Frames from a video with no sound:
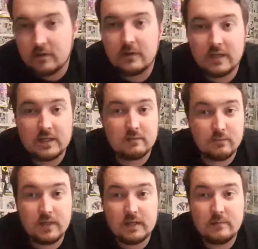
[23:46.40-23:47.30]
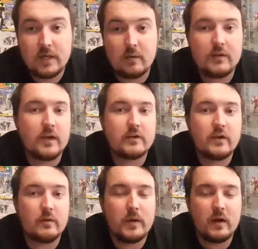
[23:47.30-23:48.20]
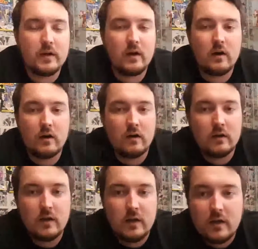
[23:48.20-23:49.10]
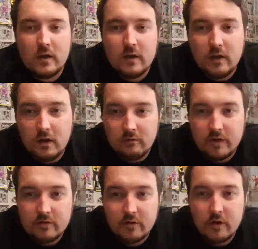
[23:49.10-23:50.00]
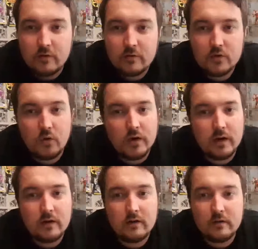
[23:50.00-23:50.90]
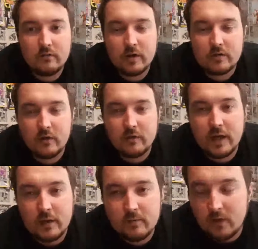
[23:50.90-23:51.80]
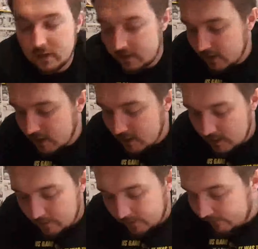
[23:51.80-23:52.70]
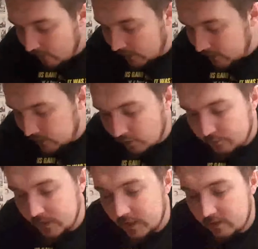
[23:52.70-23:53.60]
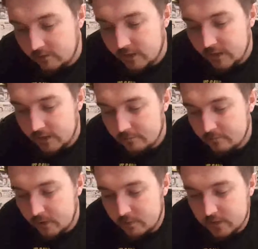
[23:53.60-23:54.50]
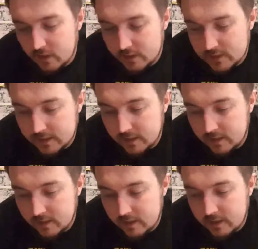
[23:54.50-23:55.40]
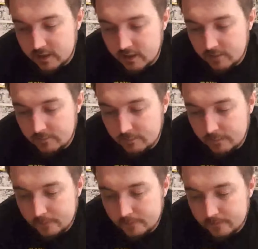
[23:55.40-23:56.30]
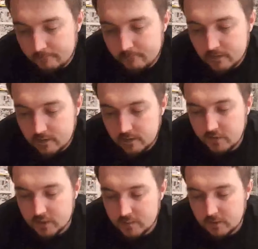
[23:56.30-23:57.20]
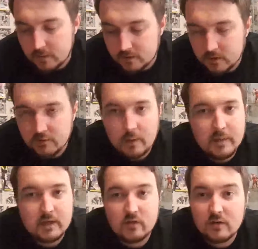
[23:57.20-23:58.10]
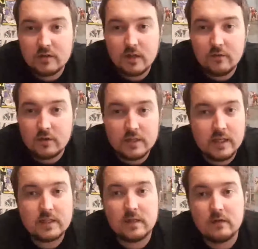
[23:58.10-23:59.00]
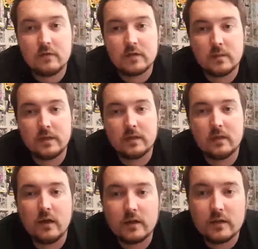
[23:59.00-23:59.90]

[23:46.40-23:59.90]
these pickup videos are about are retro toy and retro game finds. I mean, I find the odd bit here and there, but it'd be nice to get a nice big bundle of like Mega Drive stuff or SNES stuff or something that I can